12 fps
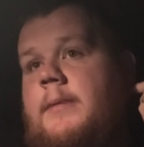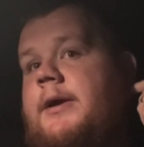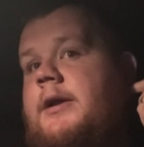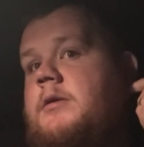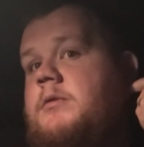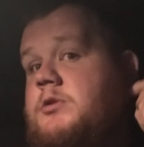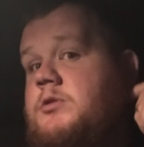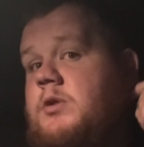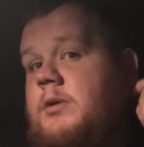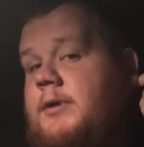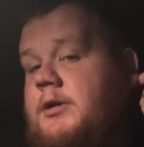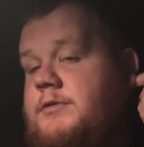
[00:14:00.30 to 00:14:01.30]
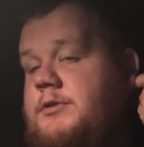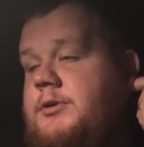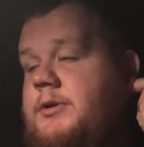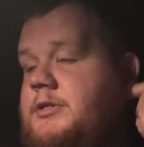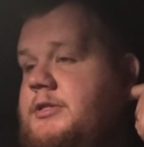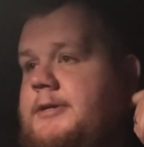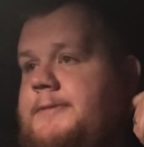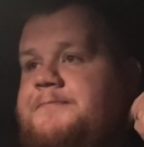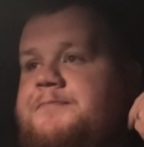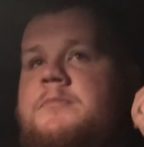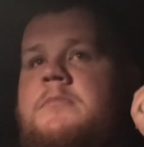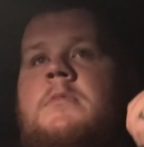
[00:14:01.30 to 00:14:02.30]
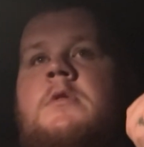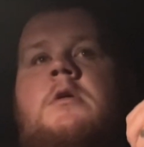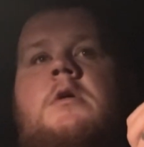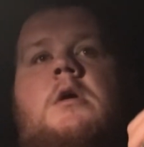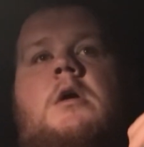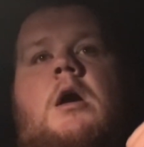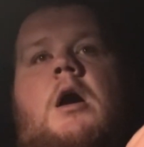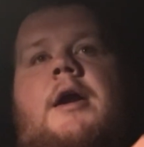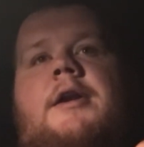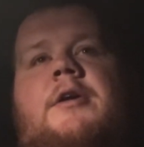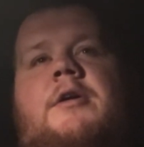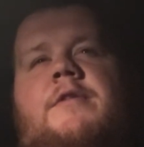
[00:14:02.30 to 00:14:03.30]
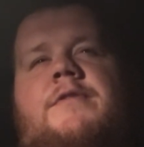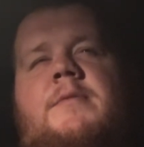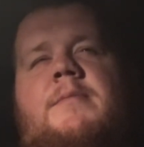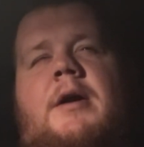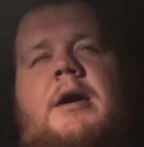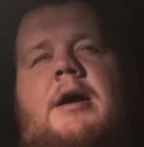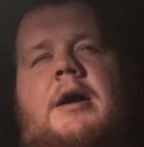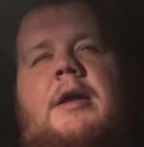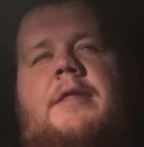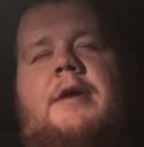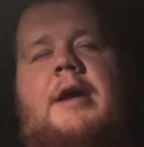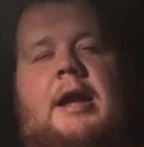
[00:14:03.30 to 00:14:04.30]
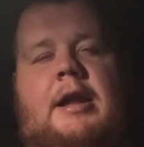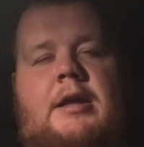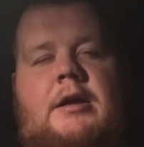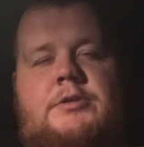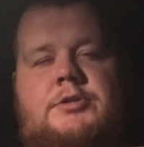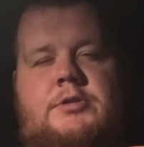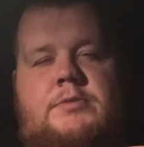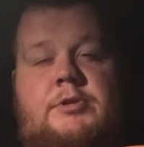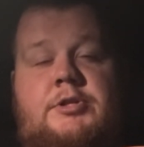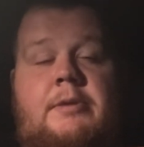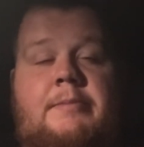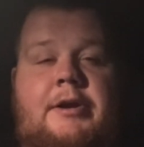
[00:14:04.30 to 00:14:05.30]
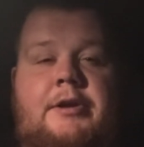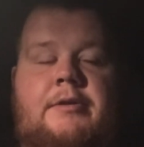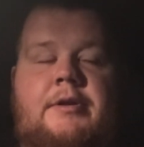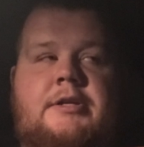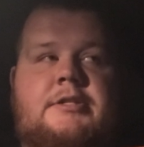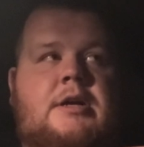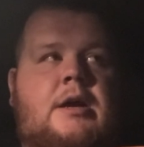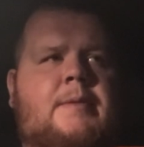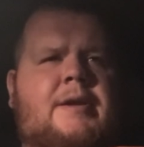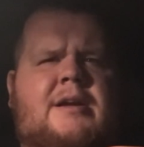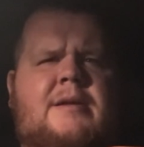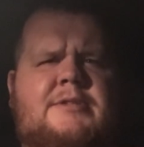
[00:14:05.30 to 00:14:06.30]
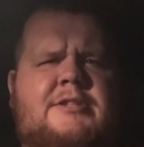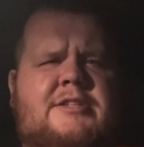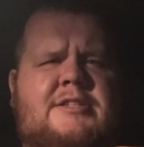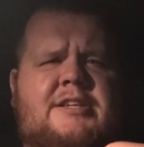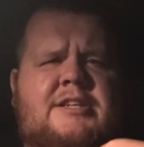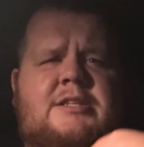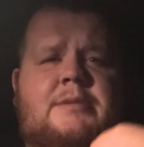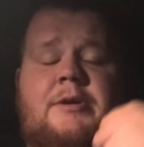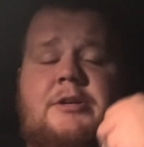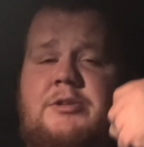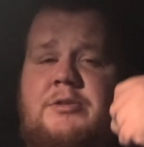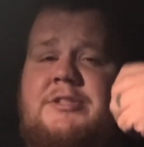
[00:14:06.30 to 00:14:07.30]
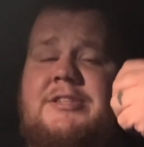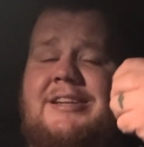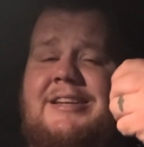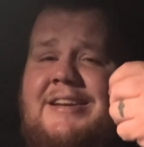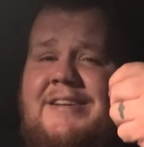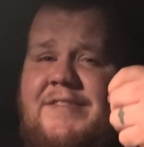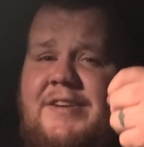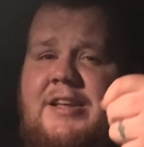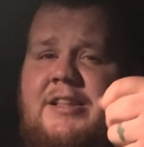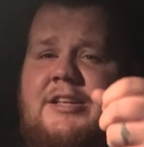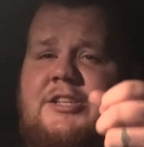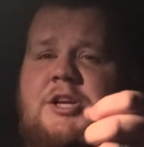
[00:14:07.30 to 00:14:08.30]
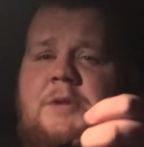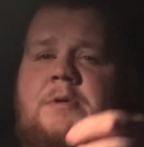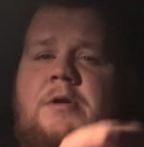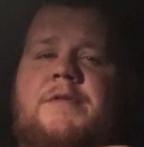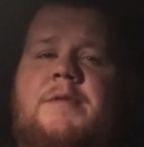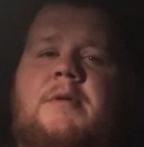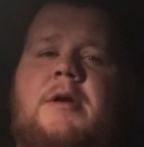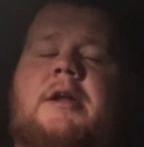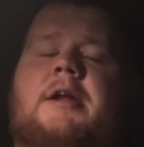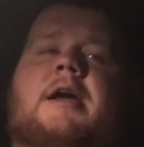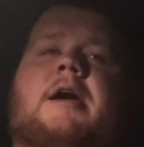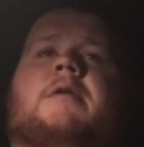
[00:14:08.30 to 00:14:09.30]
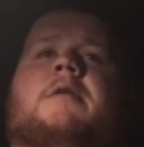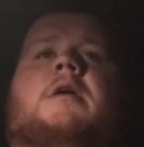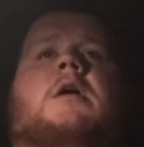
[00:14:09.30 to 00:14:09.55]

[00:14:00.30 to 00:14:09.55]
and it was $20 for a 2-ounce tin. I know if you buy the 8-ounce, which I might do next time, it comes up to $60, so it's significantly cheaper if you break it down